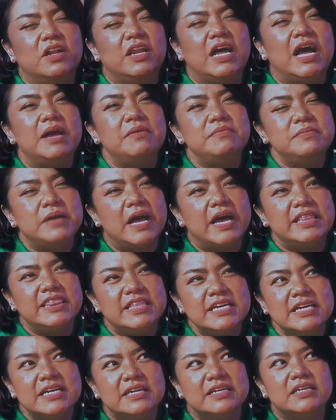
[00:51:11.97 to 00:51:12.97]
Kalau I
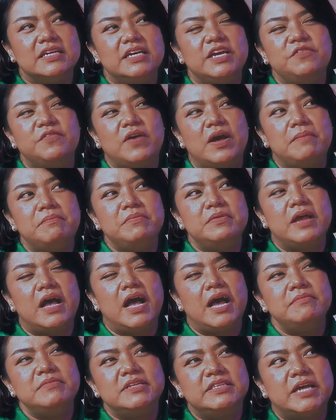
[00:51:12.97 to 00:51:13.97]
think if I'm
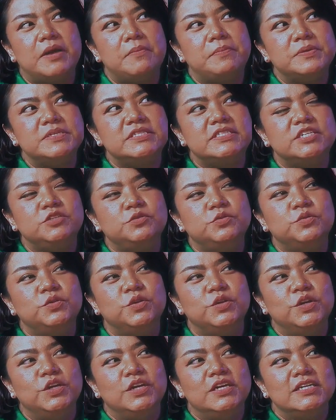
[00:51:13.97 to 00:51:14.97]
the type of person
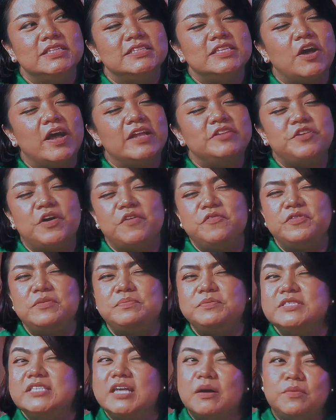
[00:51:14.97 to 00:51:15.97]
who travel
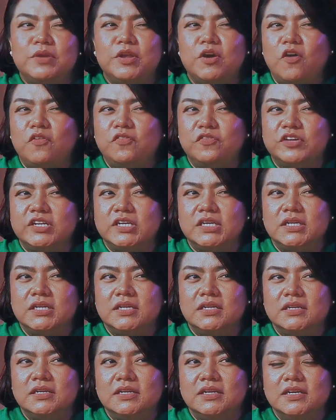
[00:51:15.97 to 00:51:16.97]
pun tak boleh
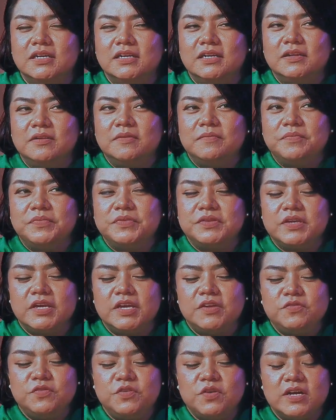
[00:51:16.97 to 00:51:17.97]
often. So
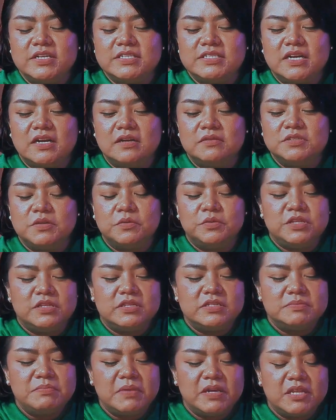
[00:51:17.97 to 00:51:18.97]
if you ajak macam okay,
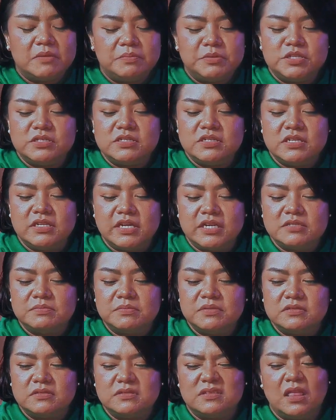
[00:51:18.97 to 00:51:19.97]
this month nak pergi sini, next
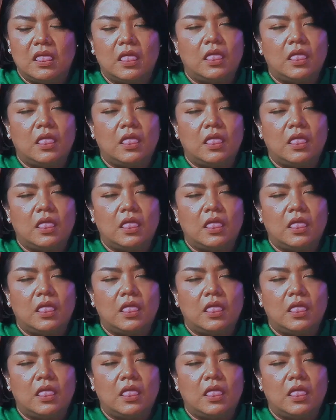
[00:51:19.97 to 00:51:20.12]
month